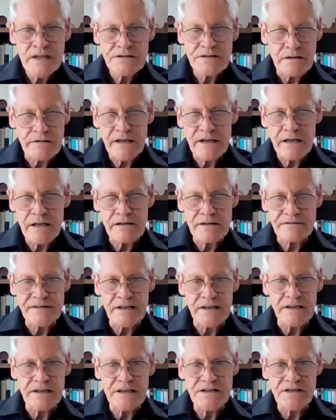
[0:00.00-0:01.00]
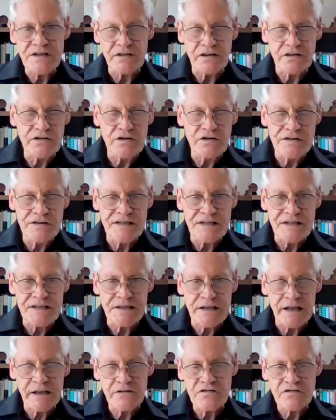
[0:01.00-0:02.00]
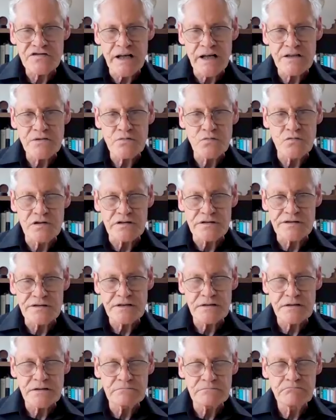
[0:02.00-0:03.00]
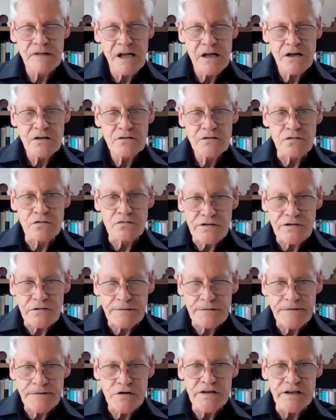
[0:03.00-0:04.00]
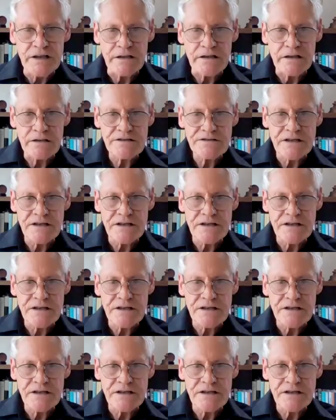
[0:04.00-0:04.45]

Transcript: So the other thing is you can use this negative charge water to cook your food in it.